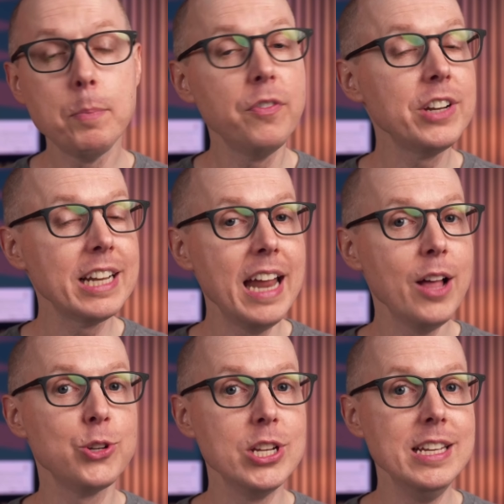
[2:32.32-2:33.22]
not a perfect
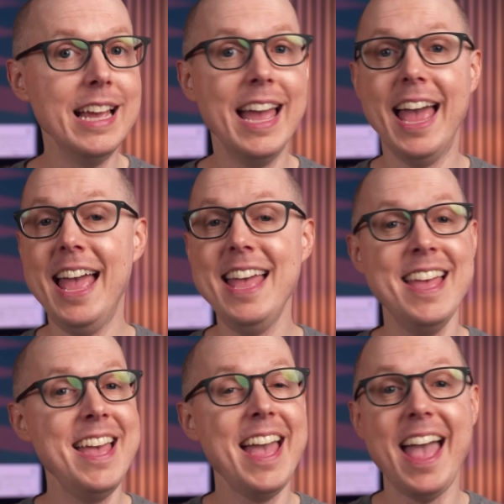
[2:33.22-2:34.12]
analogy
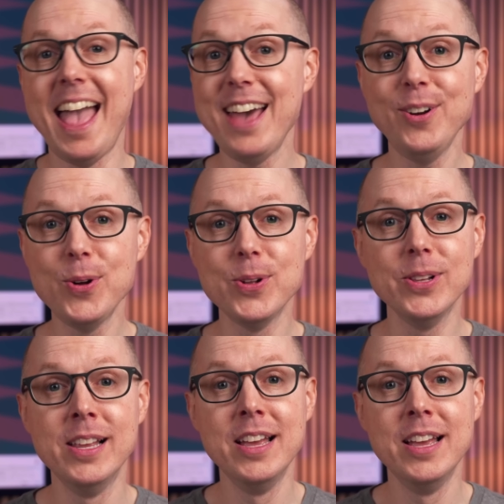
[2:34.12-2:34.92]
at all,